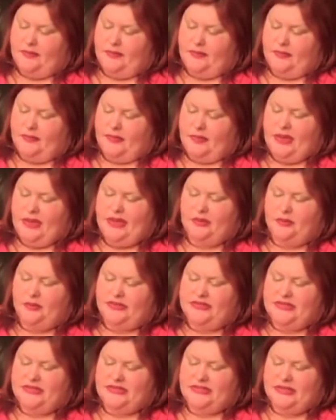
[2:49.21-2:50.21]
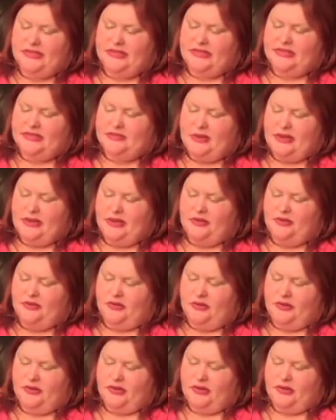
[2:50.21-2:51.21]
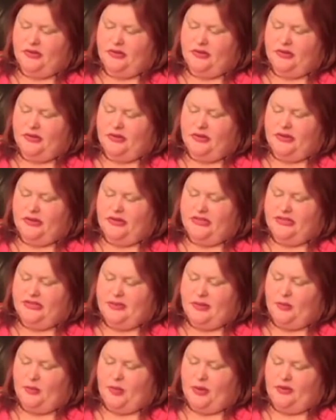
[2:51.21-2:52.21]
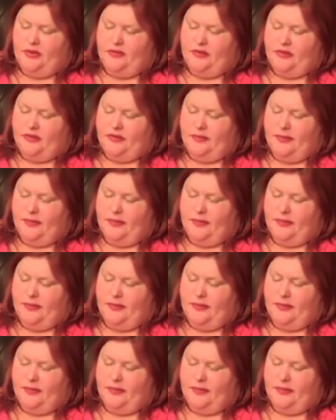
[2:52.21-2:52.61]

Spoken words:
The bacon was sizzling and spitting under the grill. It smelled wonderful.